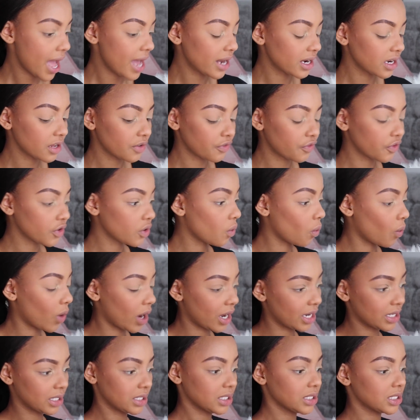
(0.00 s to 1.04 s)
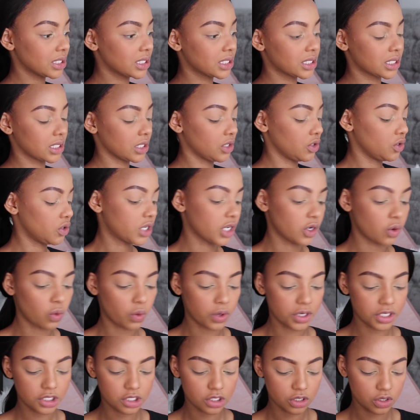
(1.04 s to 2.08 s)
And if you want, you can
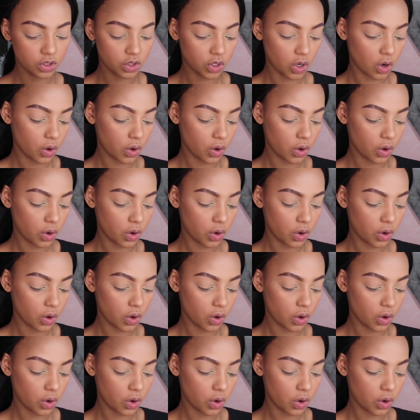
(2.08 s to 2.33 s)
always just